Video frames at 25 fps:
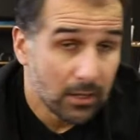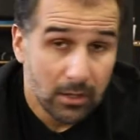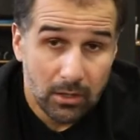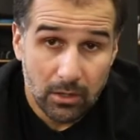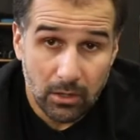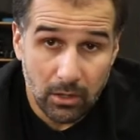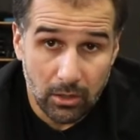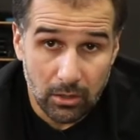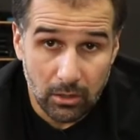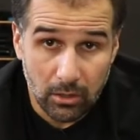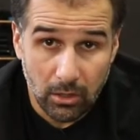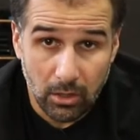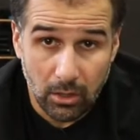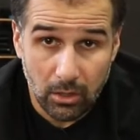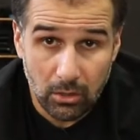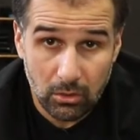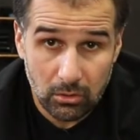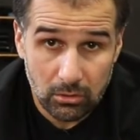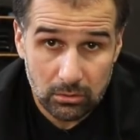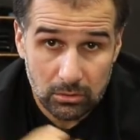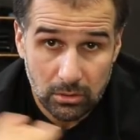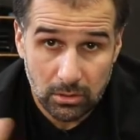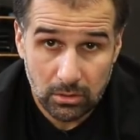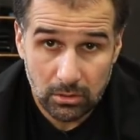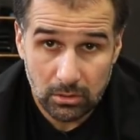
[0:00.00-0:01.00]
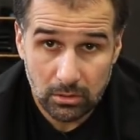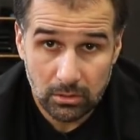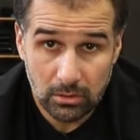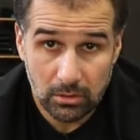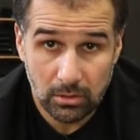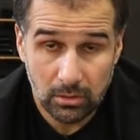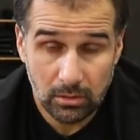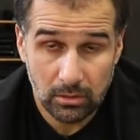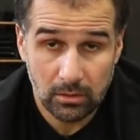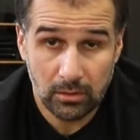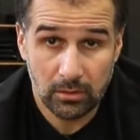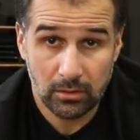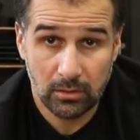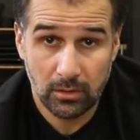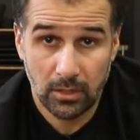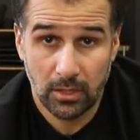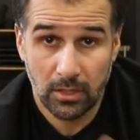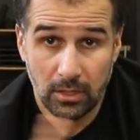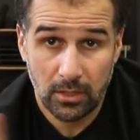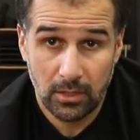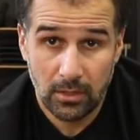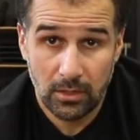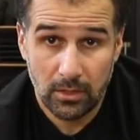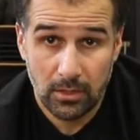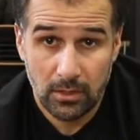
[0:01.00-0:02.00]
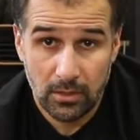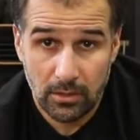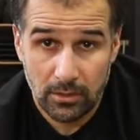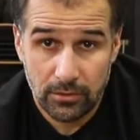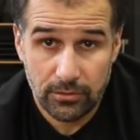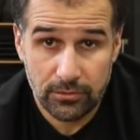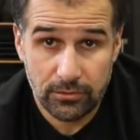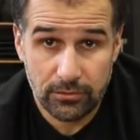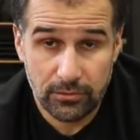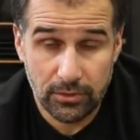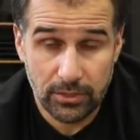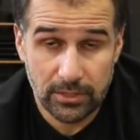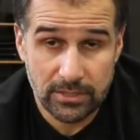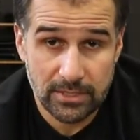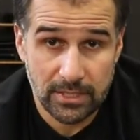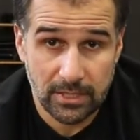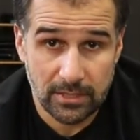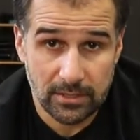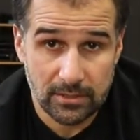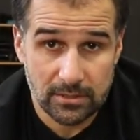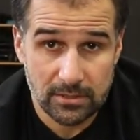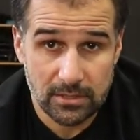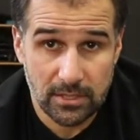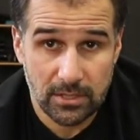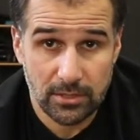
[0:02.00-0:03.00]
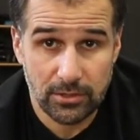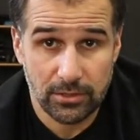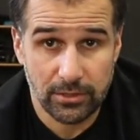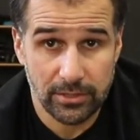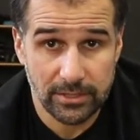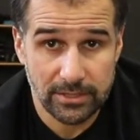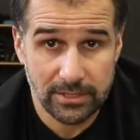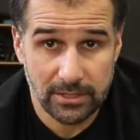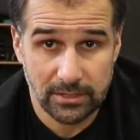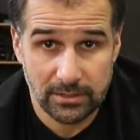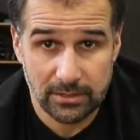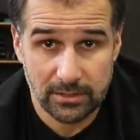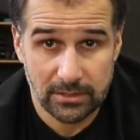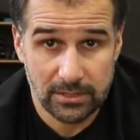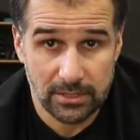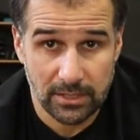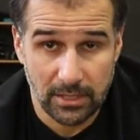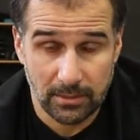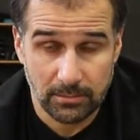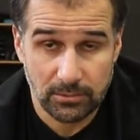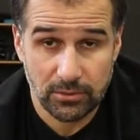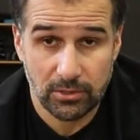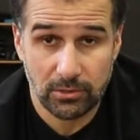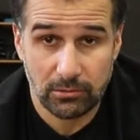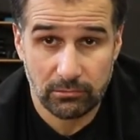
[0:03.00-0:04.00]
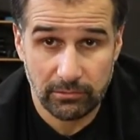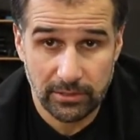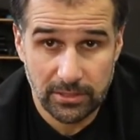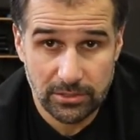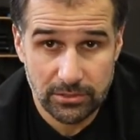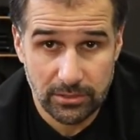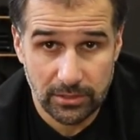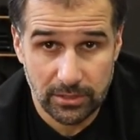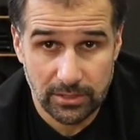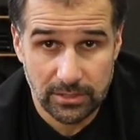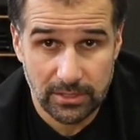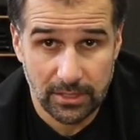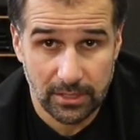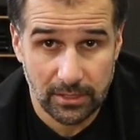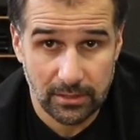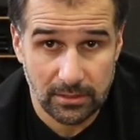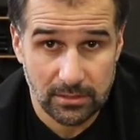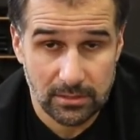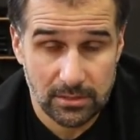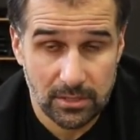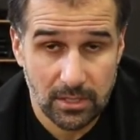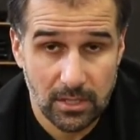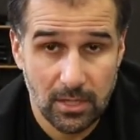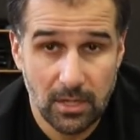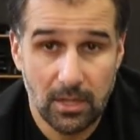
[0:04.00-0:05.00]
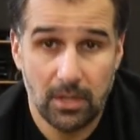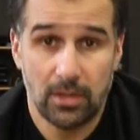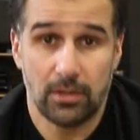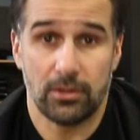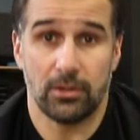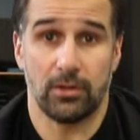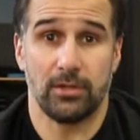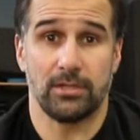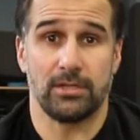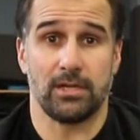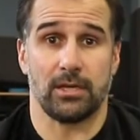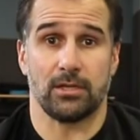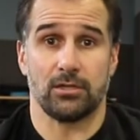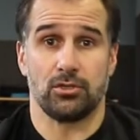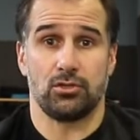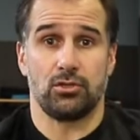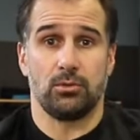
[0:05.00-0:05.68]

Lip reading: Hollow hold. 30 seconds of sit-ups. Rest 30 seconds. 30 seconds